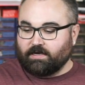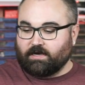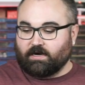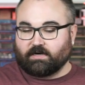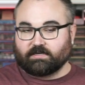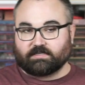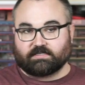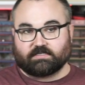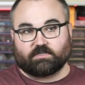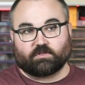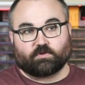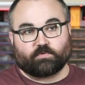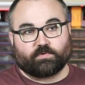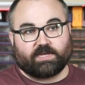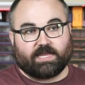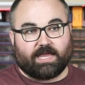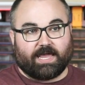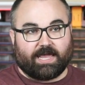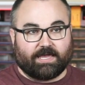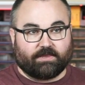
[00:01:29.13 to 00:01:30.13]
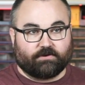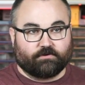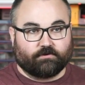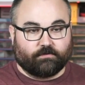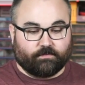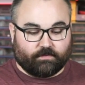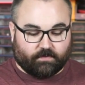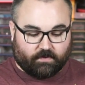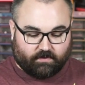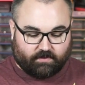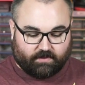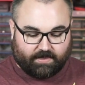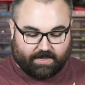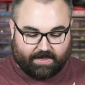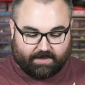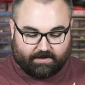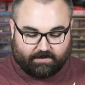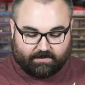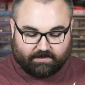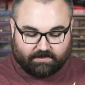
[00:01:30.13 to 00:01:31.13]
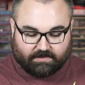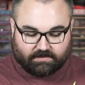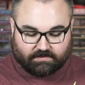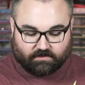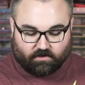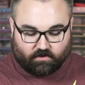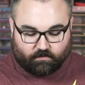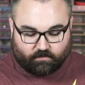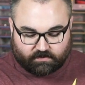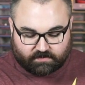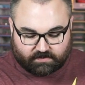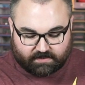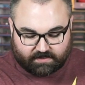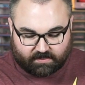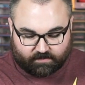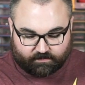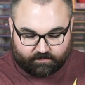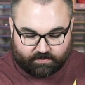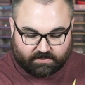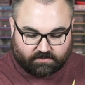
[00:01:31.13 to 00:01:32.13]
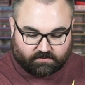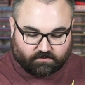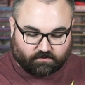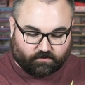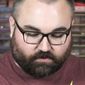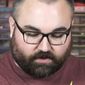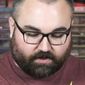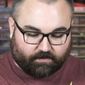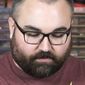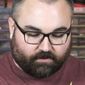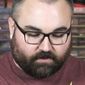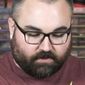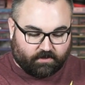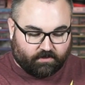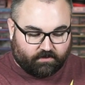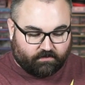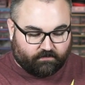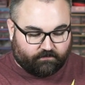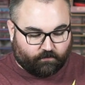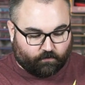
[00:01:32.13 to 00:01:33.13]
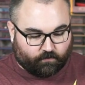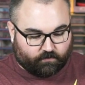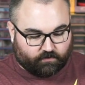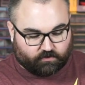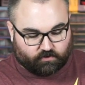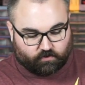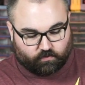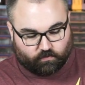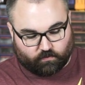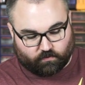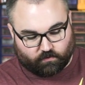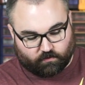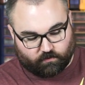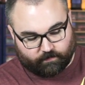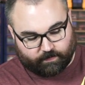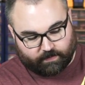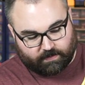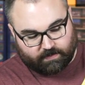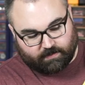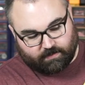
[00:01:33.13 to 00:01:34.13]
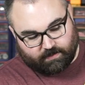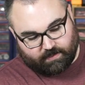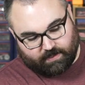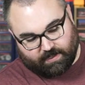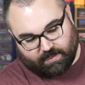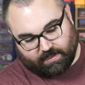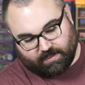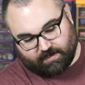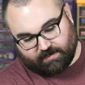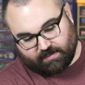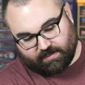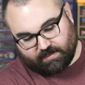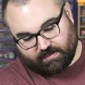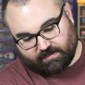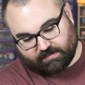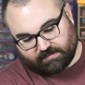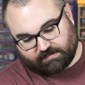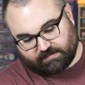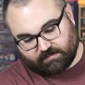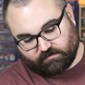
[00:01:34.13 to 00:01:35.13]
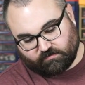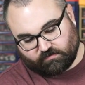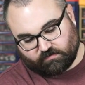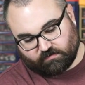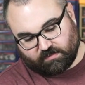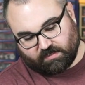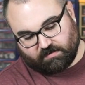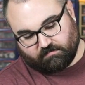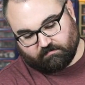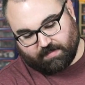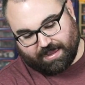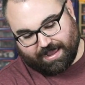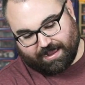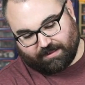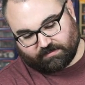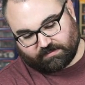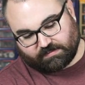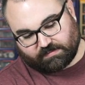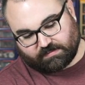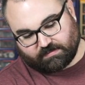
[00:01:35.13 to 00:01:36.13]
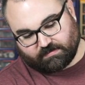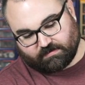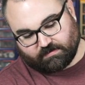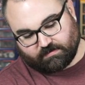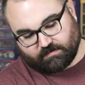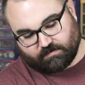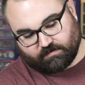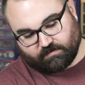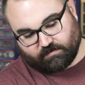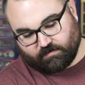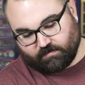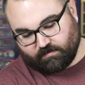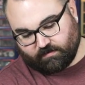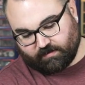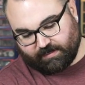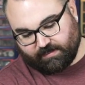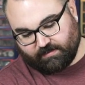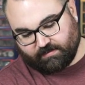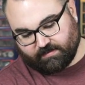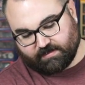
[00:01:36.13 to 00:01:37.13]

auxiliary handle that is almost like a pistol grip for the tool, and it essentially mounts like